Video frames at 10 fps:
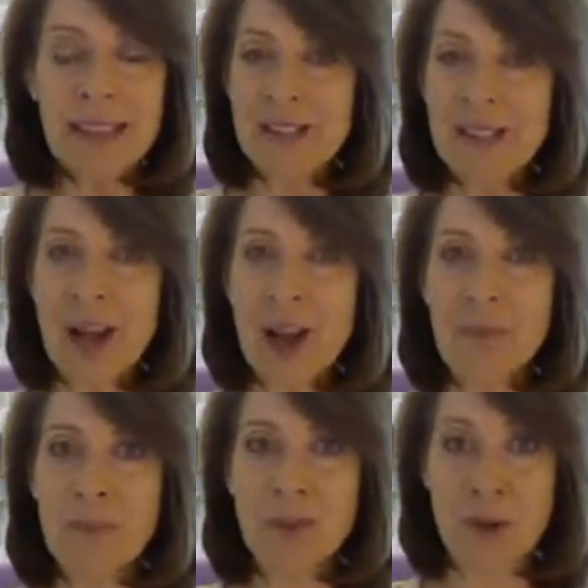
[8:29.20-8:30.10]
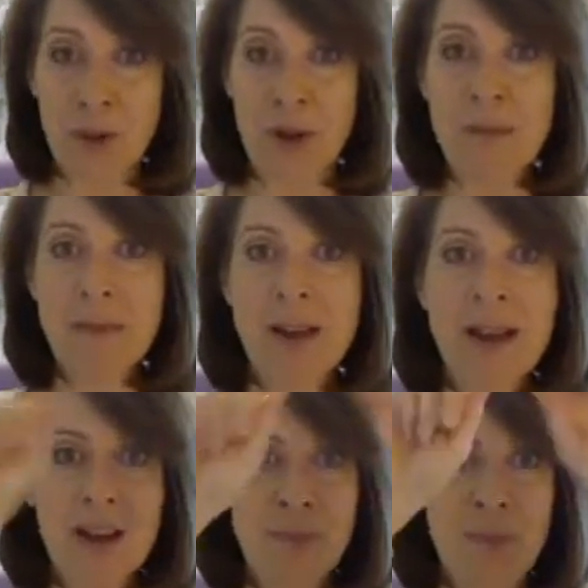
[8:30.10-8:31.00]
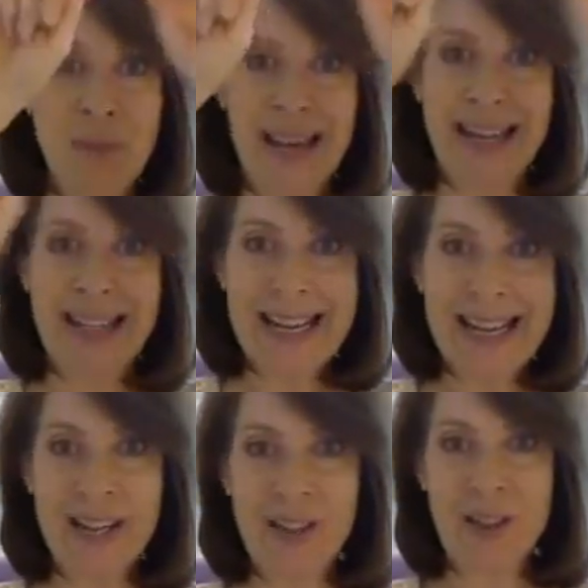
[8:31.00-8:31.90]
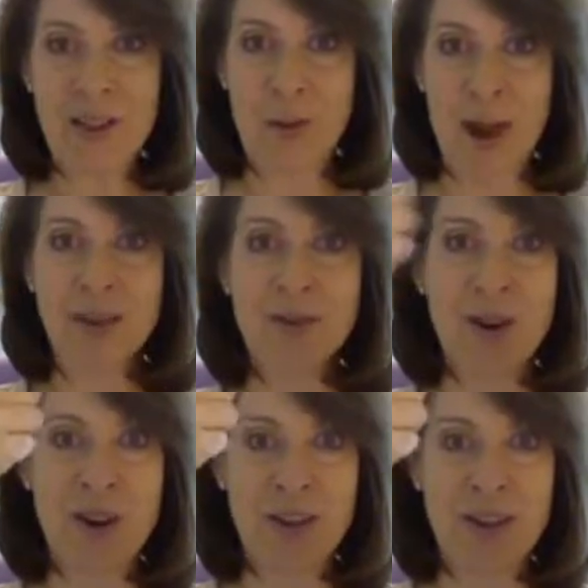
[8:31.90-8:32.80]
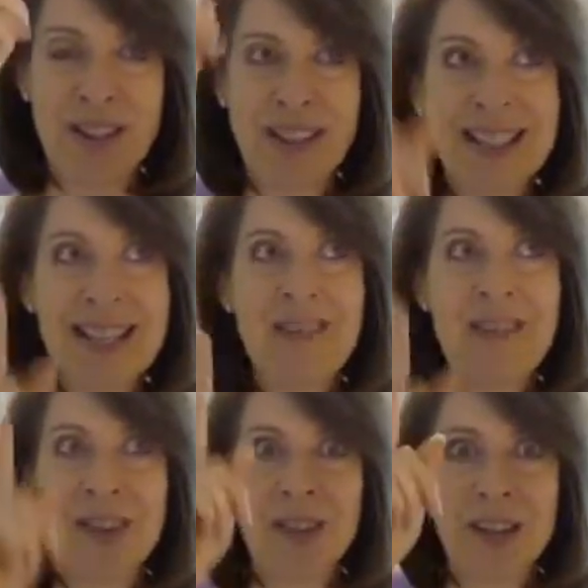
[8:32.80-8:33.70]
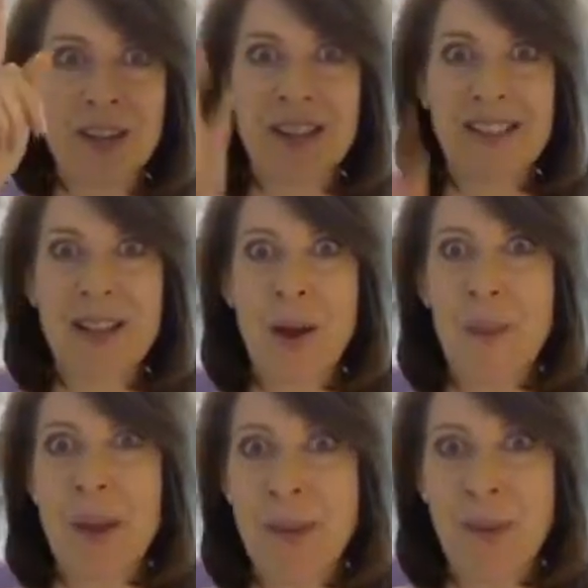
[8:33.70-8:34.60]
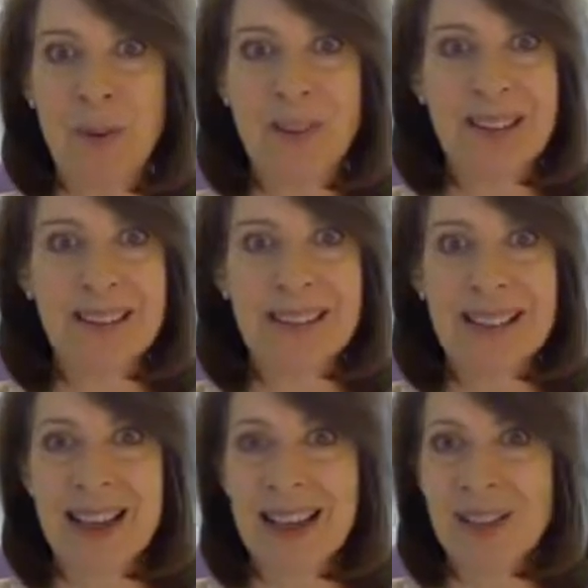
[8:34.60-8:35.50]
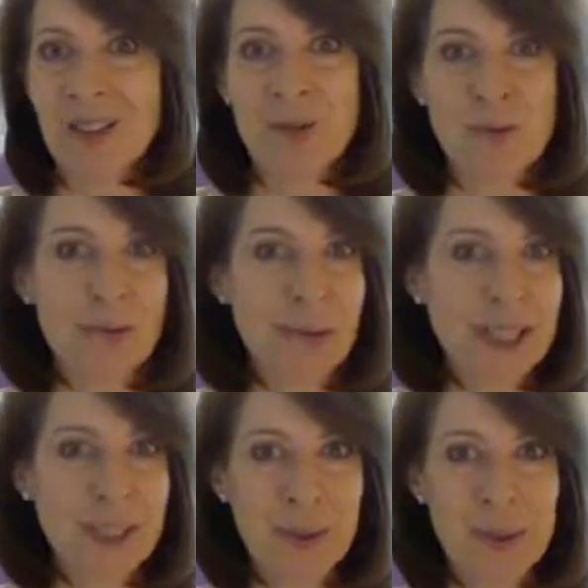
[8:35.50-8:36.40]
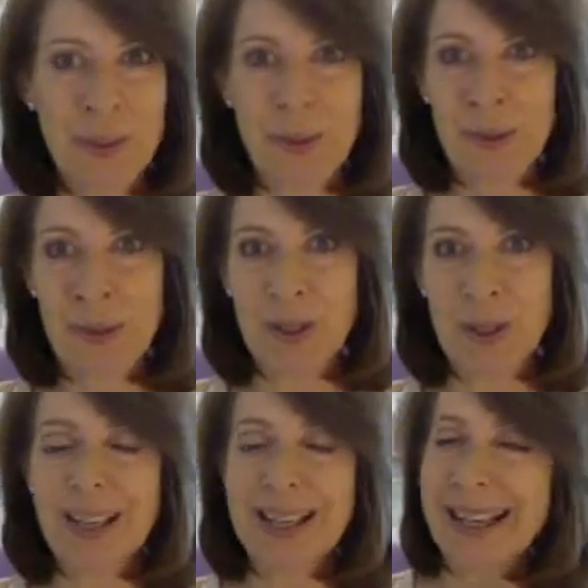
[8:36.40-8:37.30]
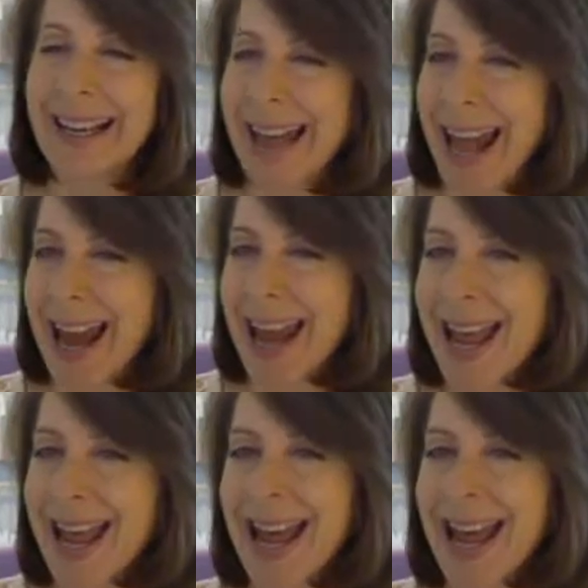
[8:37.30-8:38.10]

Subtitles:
some trim, maybe 18 inches around on your ceiling, and then you can just paper on the inside, really, really cool look. Again,